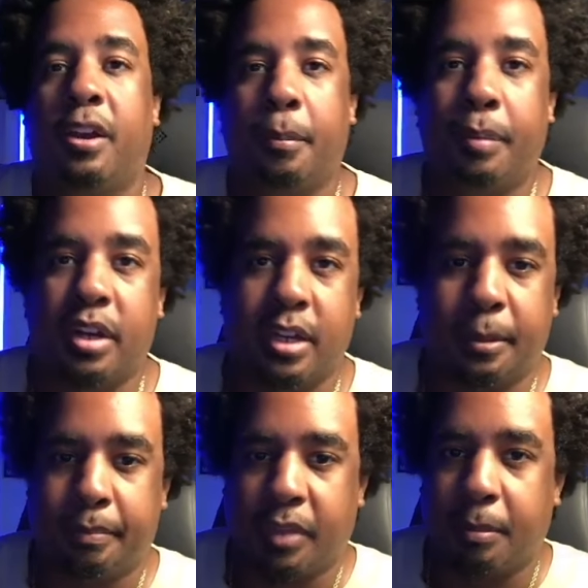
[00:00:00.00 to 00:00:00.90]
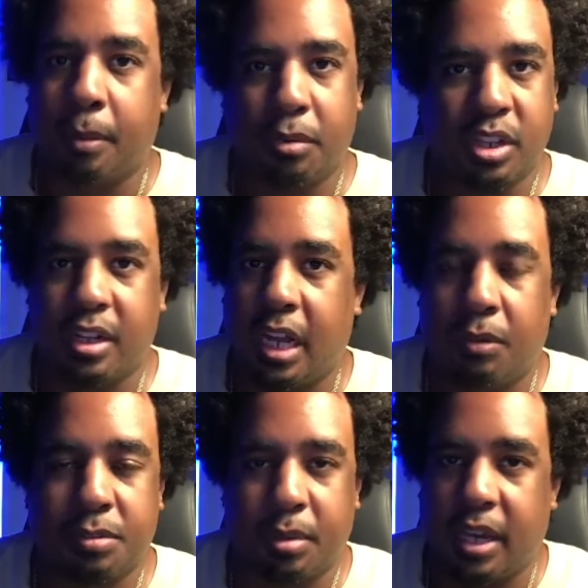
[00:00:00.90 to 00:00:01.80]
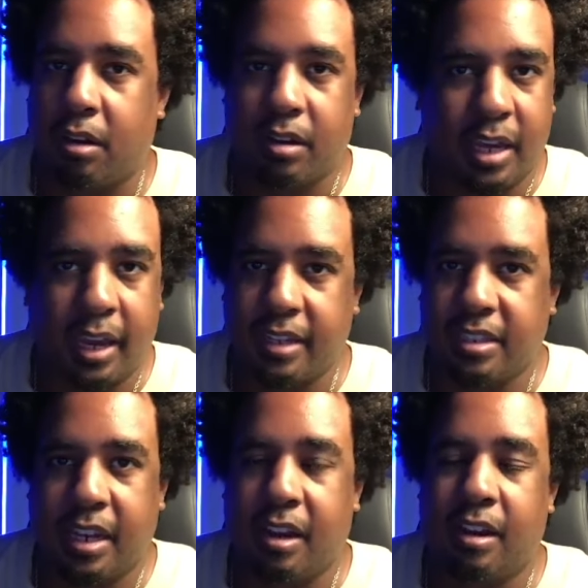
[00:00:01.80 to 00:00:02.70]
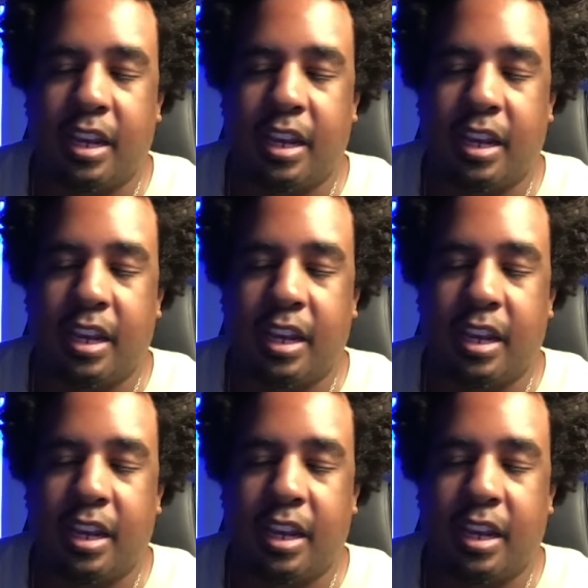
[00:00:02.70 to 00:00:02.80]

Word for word: But my brother and I was playing arcades there.